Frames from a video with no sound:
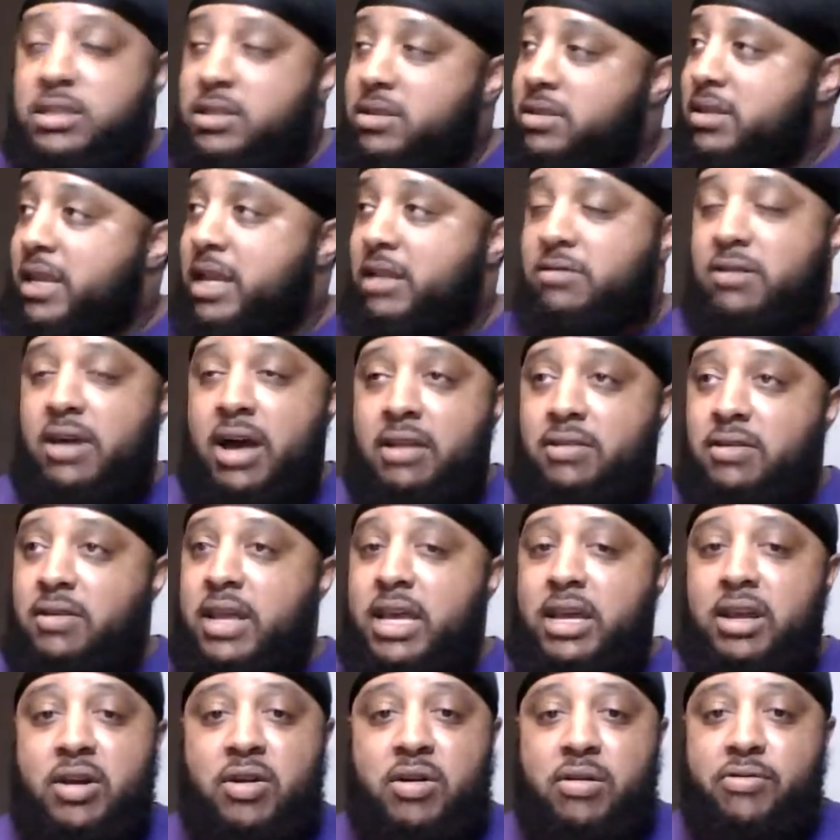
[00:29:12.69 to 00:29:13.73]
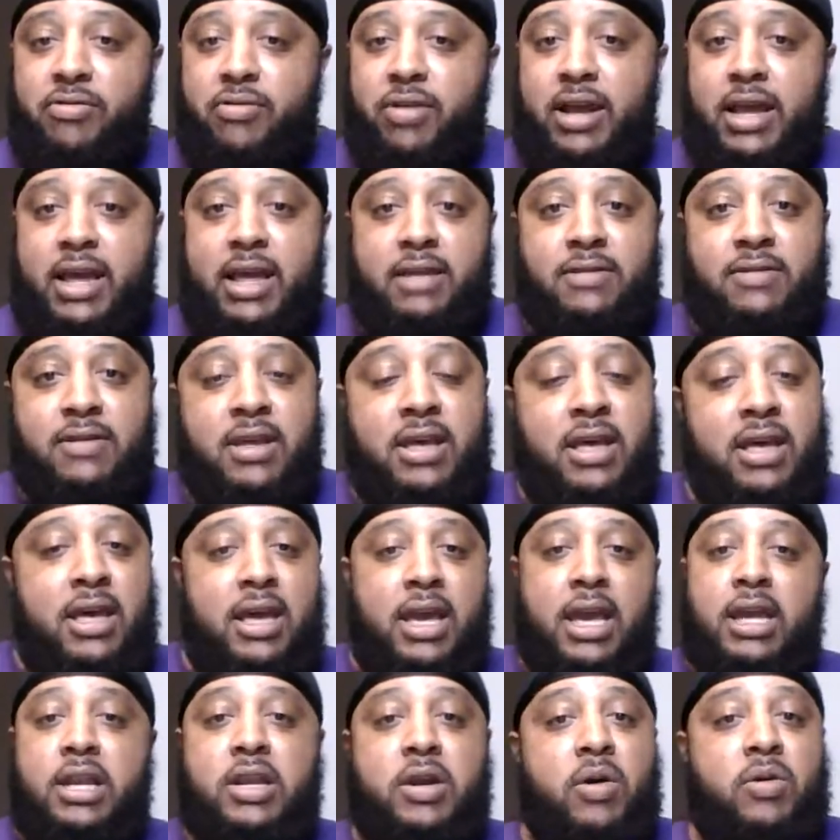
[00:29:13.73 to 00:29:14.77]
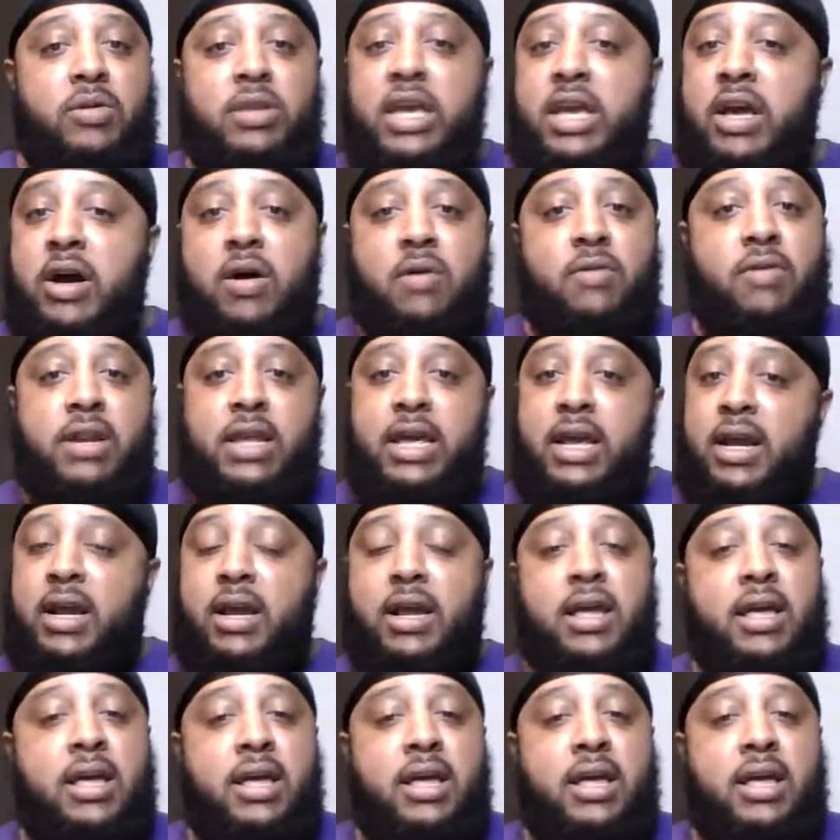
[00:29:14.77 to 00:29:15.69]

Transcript: they talk to their girlfriends. They over there.